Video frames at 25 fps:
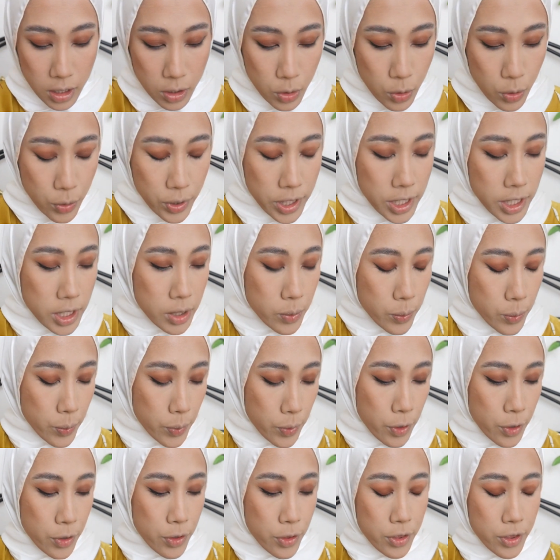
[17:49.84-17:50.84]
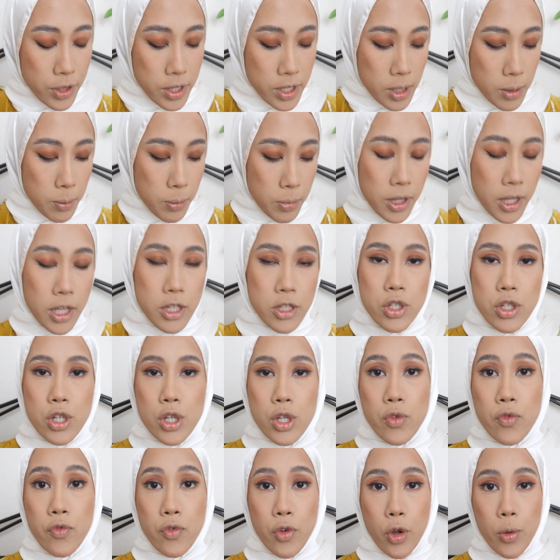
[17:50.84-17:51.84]
I'll go in with the
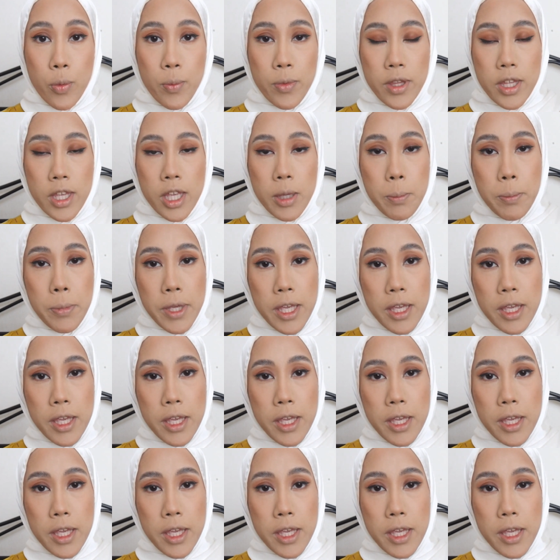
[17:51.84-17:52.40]
blusher from the